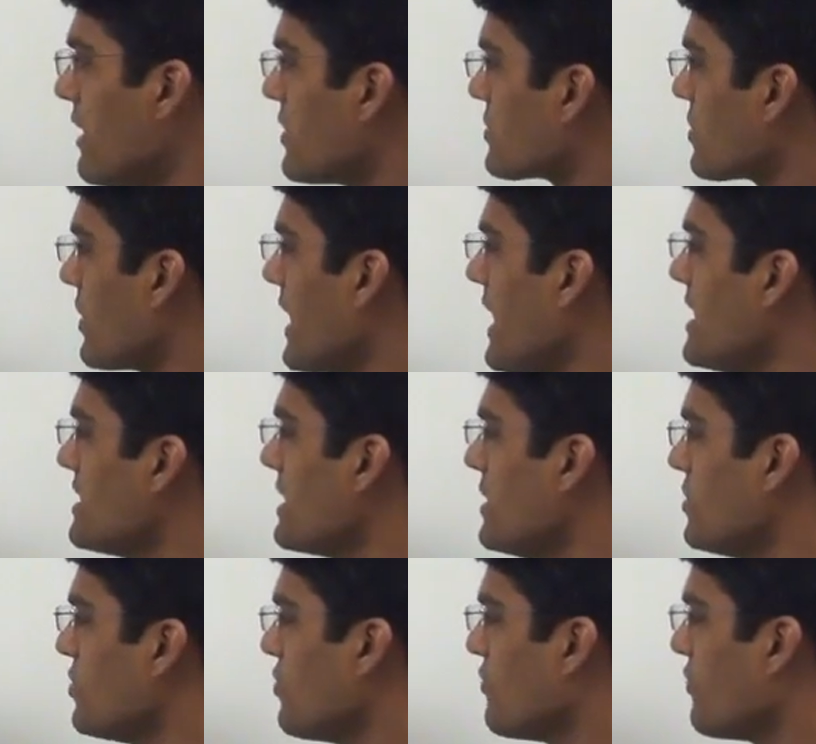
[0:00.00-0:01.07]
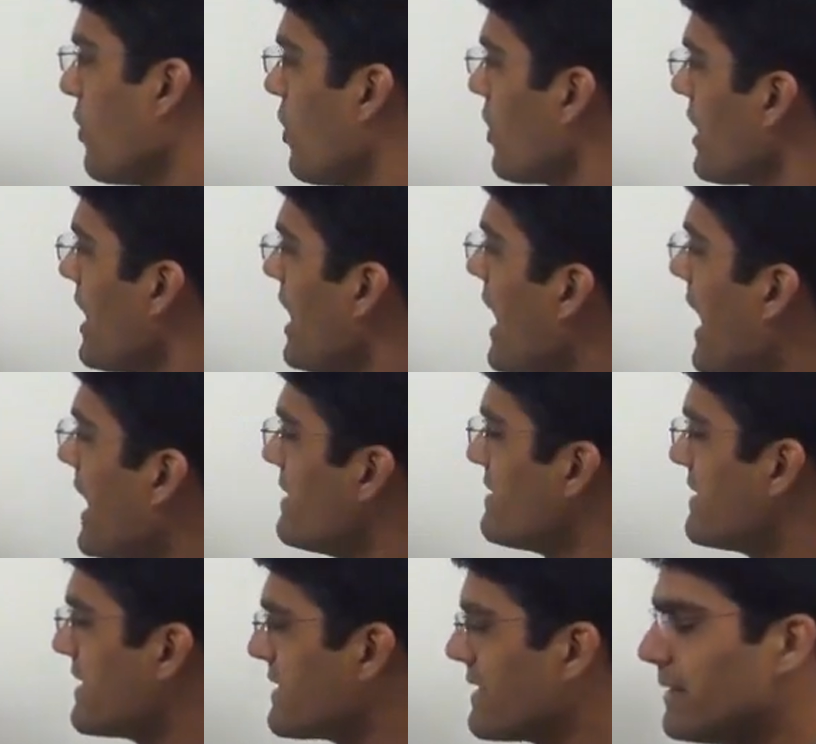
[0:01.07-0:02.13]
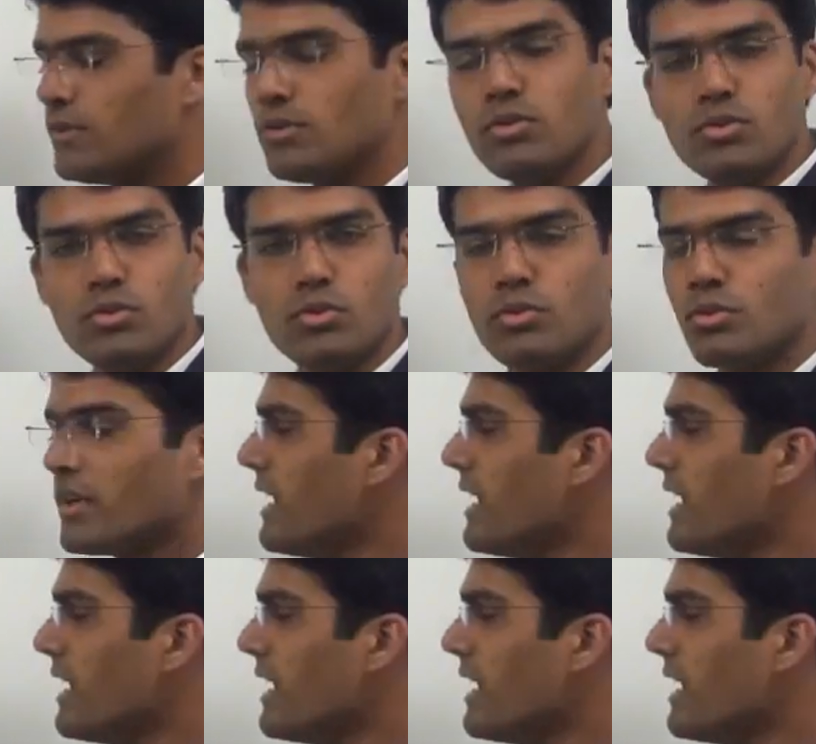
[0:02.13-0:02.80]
so 8 into 4 and 6 into 2,